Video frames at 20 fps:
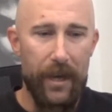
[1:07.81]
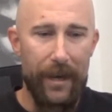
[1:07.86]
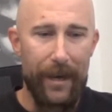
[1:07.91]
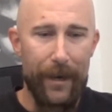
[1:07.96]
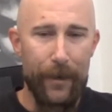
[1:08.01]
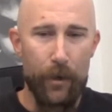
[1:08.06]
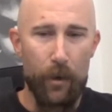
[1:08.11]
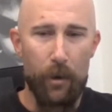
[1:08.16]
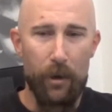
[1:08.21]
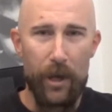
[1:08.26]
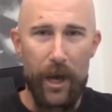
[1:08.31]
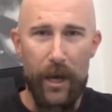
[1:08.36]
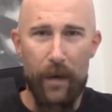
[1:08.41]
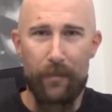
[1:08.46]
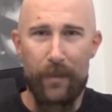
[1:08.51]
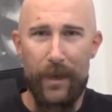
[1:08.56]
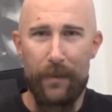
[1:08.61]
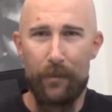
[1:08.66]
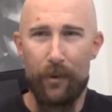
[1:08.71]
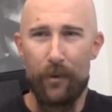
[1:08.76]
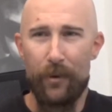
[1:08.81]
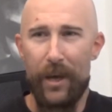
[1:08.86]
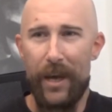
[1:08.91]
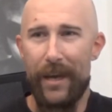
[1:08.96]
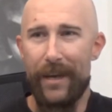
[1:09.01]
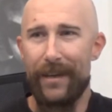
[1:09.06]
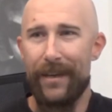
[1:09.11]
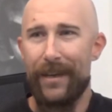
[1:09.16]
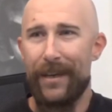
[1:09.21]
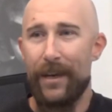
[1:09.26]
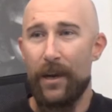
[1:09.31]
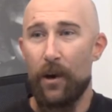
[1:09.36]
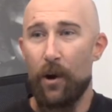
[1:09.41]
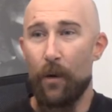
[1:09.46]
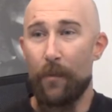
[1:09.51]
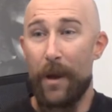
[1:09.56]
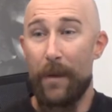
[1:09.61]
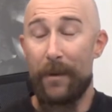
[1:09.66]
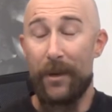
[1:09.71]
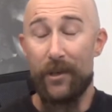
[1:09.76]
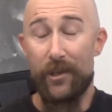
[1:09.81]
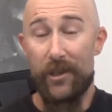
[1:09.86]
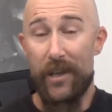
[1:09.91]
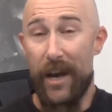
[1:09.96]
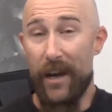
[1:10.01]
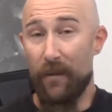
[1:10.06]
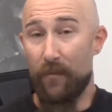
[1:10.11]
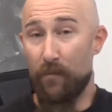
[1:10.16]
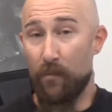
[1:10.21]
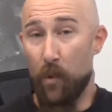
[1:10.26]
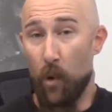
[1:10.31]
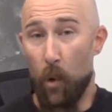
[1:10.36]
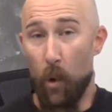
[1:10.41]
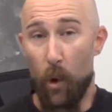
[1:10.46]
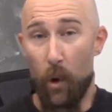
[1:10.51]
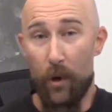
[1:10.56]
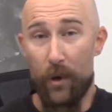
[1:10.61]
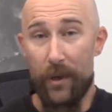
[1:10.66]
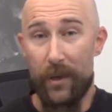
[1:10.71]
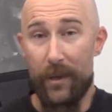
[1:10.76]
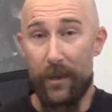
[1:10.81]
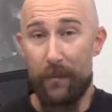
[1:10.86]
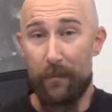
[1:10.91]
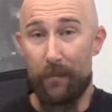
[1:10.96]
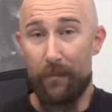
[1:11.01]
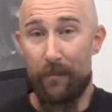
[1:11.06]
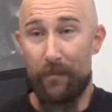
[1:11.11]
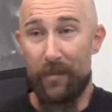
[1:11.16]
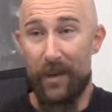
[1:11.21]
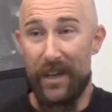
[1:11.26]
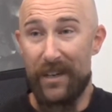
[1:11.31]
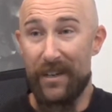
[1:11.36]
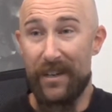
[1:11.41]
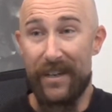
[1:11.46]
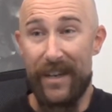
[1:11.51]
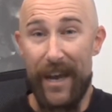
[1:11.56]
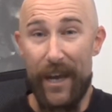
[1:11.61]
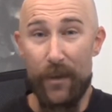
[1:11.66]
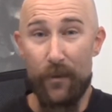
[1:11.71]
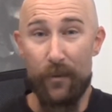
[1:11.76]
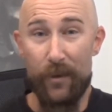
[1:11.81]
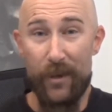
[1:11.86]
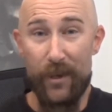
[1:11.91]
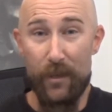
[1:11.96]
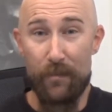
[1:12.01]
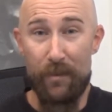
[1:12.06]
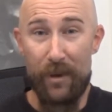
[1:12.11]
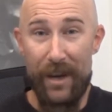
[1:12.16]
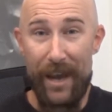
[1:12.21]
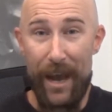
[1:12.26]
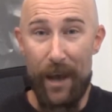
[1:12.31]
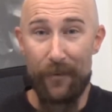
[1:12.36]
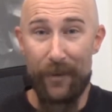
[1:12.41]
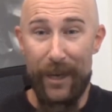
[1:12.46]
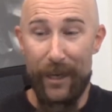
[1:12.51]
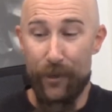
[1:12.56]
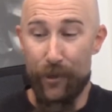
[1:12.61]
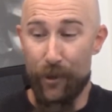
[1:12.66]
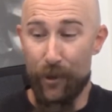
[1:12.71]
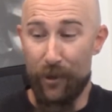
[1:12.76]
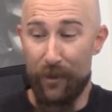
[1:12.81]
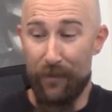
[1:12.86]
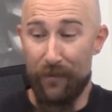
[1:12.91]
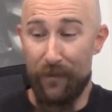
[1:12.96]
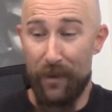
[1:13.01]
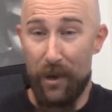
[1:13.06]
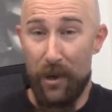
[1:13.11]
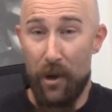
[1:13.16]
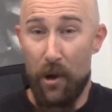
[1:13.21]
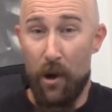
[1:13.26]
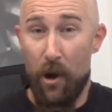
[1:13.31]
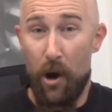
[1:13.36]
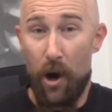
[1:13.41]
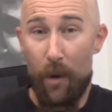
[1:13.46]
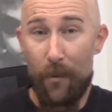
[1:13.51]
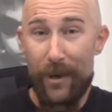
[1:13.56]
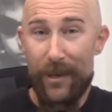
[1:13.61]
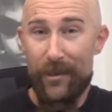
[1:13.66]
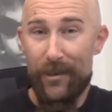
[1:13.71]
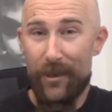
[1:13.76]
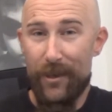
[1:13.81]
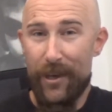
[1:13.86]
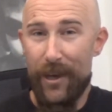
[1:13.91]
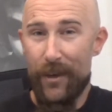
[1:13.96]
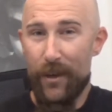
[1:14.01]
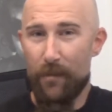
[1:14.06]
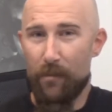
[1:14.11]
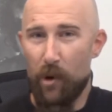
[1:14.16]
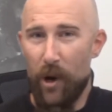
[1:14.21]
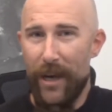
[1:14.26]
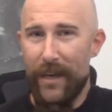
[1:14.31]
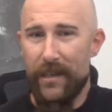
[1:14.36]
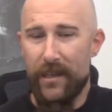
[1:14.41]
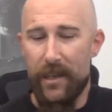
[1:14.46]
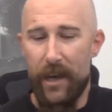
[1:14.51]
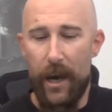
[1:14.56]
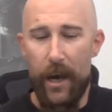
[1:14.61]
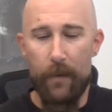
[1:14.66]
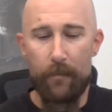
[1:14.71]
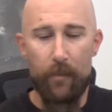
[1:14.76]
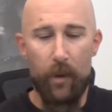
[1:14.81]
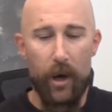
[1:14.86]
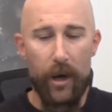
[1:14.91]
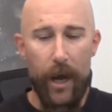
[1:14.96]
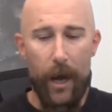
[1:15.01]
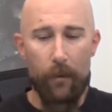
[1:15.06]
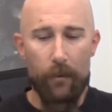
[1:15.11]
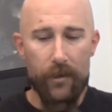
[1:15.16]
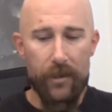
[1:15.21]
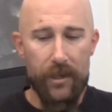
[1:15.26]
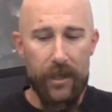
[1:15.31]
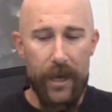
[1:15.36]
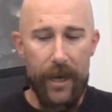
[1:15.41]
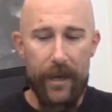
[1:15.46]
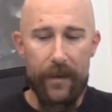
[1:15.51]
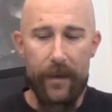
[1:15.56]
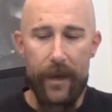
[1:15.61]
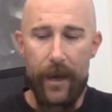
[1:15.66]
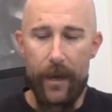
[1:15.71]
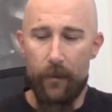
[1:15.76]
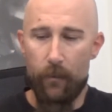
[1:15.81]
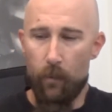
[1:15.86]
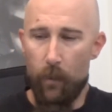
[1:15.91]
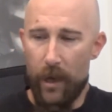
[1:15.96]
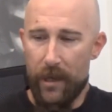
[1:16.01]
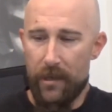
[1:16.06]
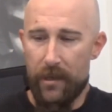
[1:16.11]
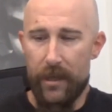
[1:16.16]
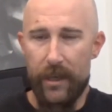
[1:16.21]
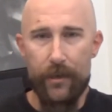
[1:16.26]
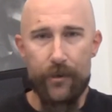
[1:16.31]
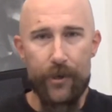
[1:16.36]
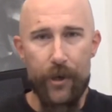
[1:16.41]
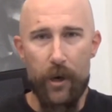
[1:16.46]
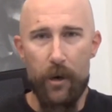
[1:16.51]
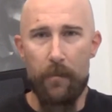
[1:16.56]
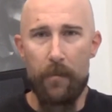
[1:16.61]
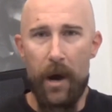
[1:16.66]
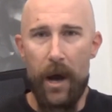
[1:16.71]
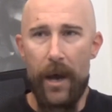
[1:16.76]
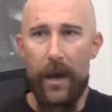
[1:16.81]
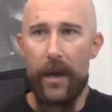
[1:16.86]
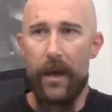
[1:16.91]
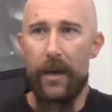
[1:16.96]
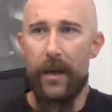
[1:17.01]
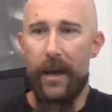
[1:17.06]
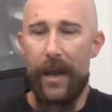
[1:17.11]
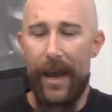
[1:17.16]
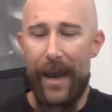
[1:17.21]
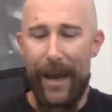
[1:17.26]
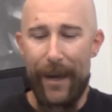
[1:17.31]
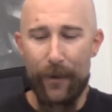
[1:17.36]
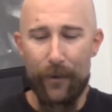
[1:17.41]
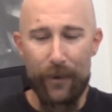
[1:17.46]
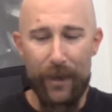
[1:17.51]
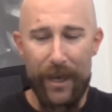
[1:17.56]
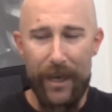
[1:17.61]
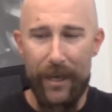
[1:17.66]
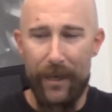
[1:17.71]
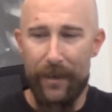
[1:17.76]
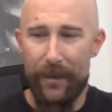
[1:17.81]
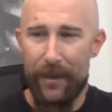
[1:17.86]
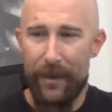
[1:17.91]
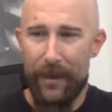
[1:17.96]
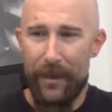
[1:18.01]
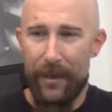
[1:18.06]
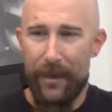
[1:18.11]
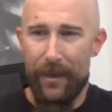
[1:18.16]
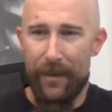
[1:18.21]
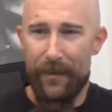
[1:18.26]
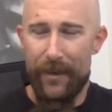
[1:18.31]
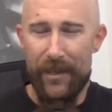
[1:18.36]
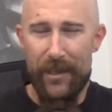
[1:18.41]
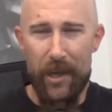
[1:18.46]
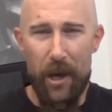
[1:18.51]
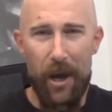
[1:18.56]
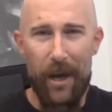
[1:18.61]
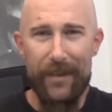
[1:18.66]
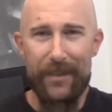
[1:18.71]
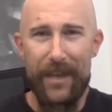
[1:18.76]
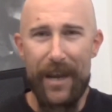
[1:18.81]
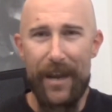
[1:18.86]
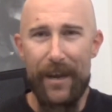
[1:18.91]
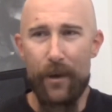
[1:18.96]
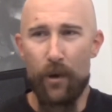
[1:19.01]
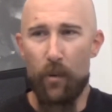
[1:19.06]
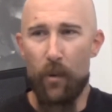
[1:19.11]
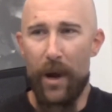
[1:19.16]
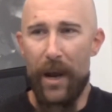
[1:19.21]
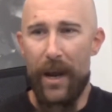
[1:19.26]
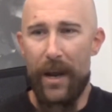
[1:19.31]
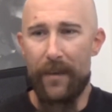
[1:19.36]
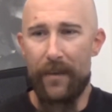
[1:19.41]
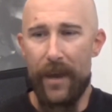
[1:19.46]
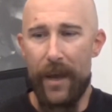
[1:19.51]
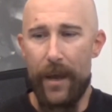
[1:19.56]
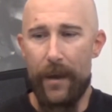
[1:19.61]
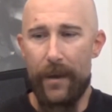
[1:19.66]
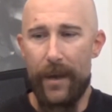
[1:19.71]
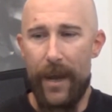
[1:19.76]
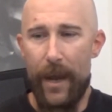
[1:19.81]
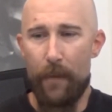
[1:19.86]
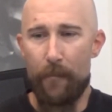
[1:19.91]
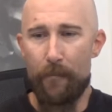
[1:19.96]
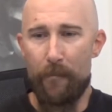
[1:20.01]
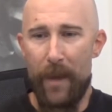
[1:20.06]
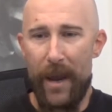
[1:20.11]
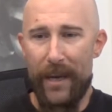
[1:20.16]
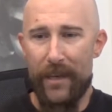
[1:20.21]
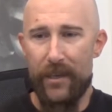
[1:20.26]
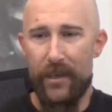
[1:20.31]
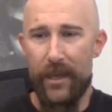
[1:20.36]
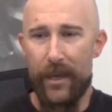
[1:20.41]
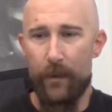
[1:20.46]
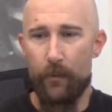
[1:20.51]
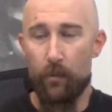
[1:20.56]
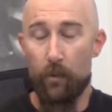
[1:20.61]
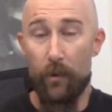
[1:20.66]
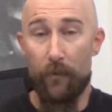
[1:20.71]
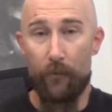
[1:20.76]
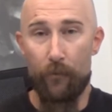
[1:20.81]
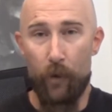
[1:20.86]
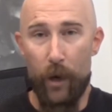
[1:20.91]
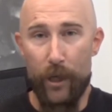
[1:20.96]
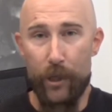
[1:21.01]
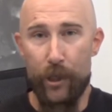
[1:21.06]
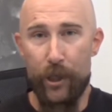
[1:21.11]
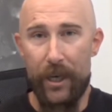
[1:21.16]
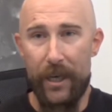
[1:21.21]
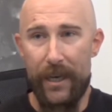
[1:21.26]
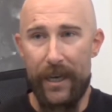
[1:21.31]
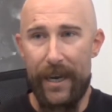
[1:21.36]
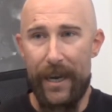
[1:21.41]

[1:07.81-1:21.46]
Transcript: And I know a lot of people that are maybe just kind of bored and beat to death with this banal nature of always look on the bright side. But I will say that Wesley and Jeremiah handling this content in a way that it makes it refreshing.